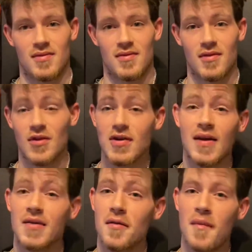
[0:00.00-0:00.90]
could end
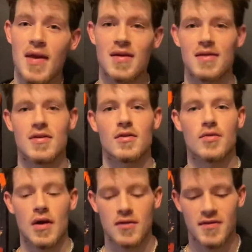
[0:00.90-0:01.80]
up making it to the
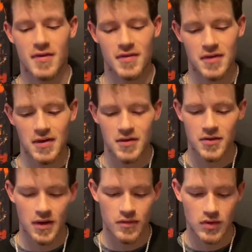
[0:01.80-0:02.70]
round of 16. You
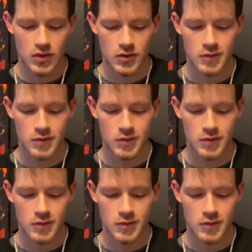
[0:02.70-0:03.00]
never know.